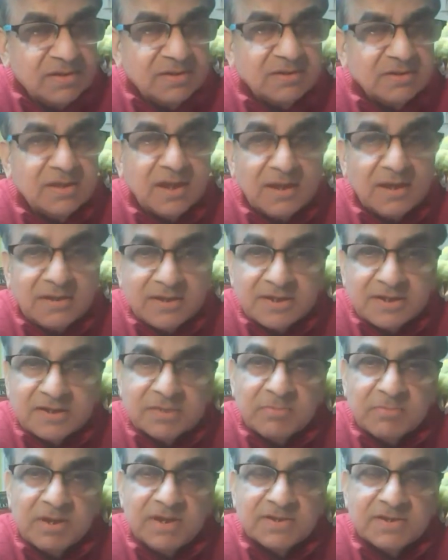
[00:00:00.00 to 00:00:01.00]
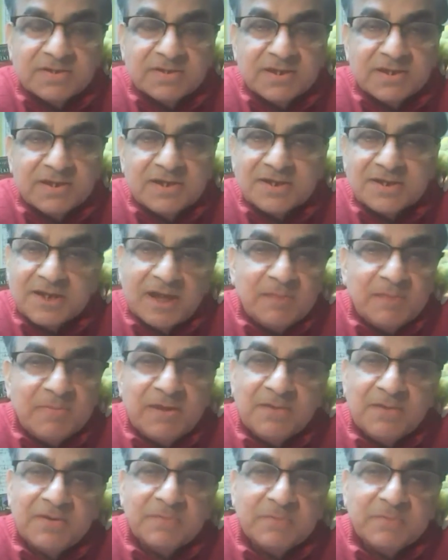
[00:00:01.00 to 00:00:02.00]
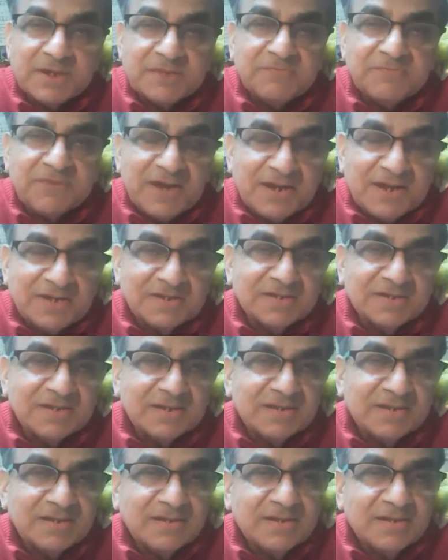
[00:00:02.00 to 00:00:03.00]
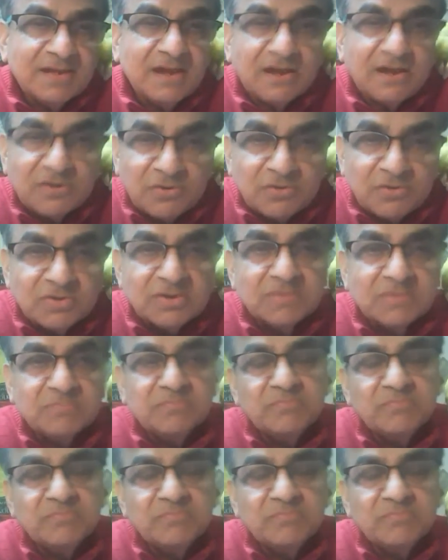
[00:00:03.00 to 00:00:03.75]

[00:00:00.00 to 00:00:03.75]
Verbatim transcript: The anti Semites shall be our best friends. Unquote.